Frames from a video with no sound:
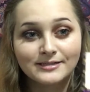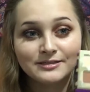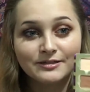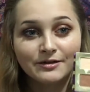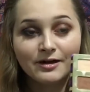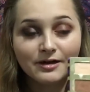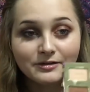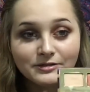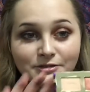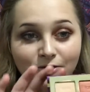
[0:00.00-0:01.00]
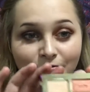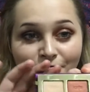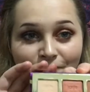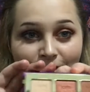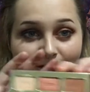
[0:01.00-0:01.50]
as the colors are
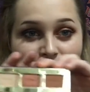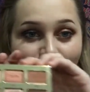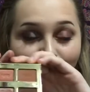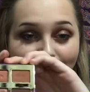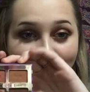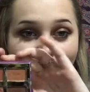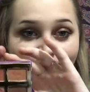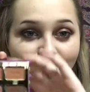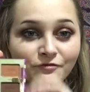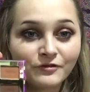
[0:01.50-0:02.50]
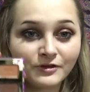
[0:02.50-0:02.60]
very cohesive